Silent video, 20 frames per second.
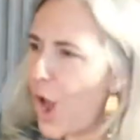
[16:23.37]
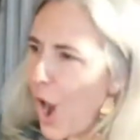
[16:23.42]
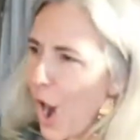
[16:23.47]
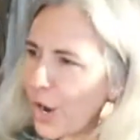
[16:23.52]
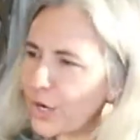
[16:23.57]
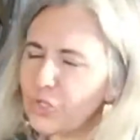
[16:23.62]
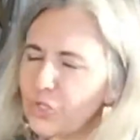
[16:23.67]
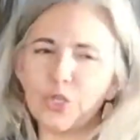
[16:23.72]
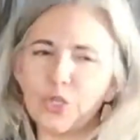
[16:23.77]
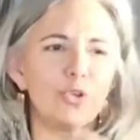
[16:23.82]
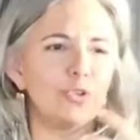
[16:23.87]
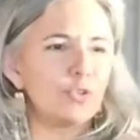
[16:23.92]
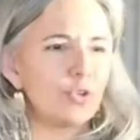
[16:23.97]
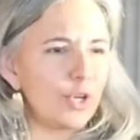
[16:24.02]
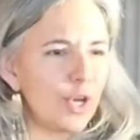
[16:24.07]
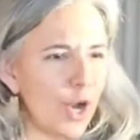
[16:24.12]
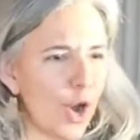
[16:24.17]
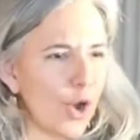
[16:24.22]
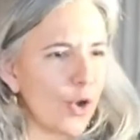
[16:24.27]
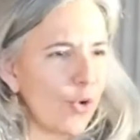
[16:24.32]
our children
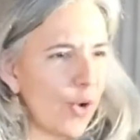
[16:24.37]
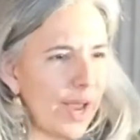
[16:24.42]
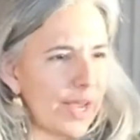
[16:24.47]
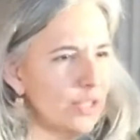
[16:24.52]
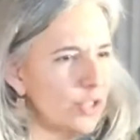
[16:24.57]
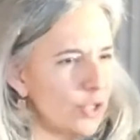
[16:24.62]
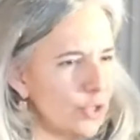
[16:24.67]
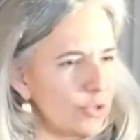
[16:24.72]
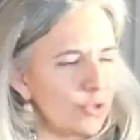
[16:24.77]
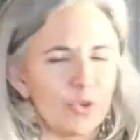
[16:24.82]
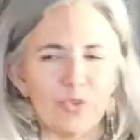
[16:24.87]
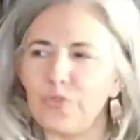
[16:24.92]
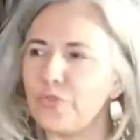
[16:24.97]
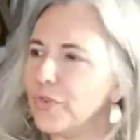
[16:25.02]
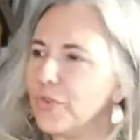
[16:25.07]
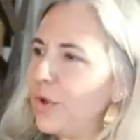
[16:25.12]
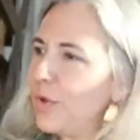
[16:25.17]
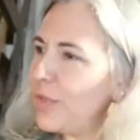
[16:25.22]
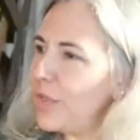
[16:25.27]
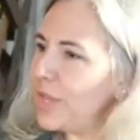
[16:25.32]
and our grandchildren
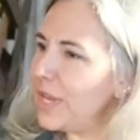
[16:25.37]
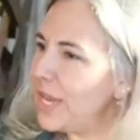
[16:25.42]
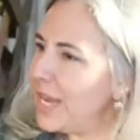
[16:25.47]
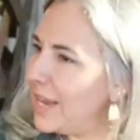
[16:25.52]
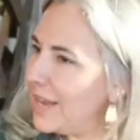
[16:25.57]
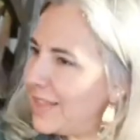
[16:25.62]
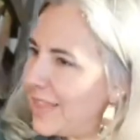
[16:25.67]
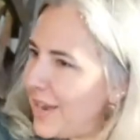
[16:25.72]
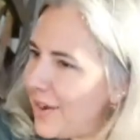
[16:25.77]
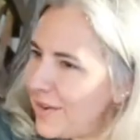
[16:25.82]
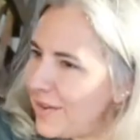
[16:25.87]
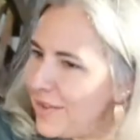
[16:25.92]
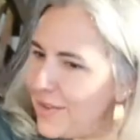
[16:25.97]
feel the need there,